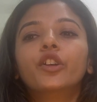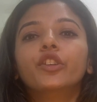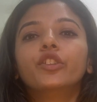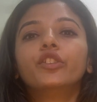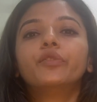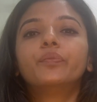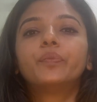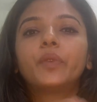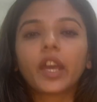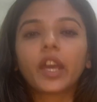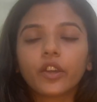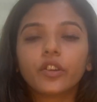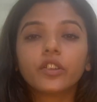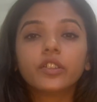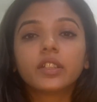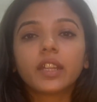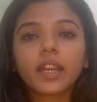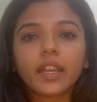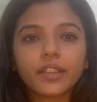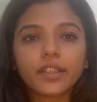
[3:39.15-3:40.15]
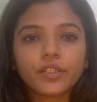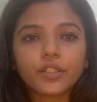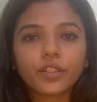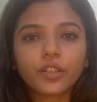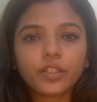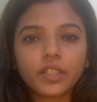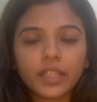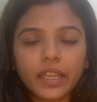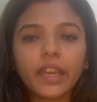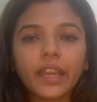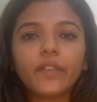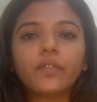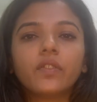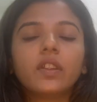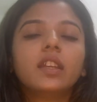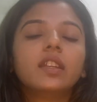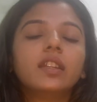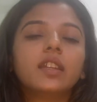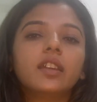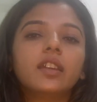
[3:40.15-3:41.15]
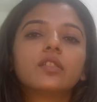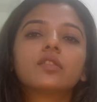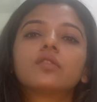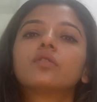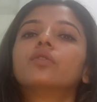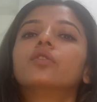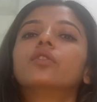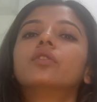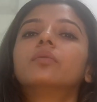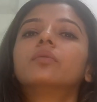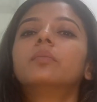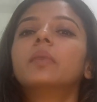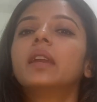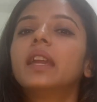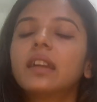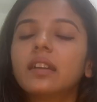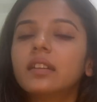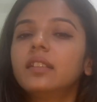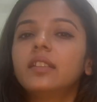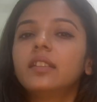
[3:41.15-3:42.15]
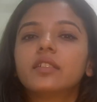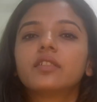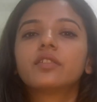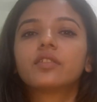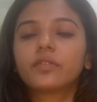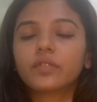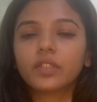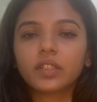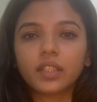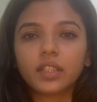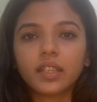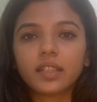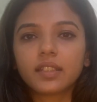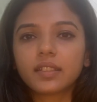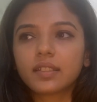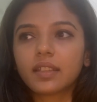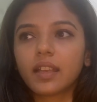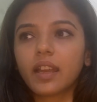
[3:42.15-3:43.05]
you've prioritized your day every day, so you make a list of the things